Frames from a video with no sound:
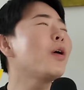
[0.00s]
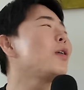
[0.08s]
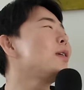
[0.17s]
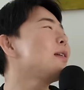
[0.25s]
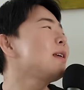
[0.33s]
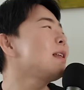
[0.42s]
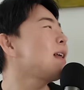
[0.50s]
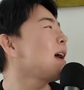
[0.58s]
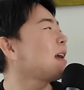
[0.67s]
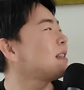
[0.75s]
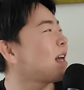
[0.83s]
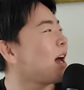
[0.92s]
Well, uh, in
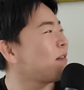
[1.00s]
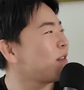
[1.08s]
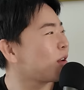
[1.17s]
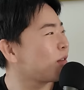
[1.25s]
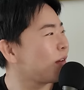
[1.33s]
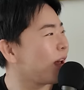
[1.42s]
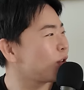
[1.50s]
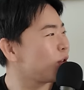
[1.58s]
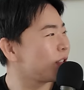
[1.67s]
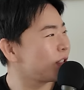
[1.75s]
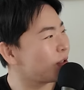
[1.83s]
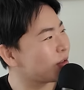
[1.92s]
that case, I have a lot of
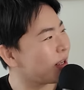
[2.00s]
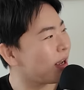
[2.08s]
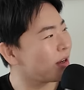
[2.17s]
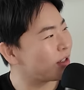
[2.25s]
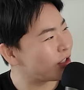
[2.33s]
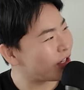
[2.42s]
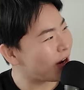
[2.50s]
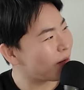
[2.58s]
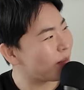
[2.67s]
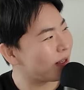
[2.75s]
extra skills that I can share,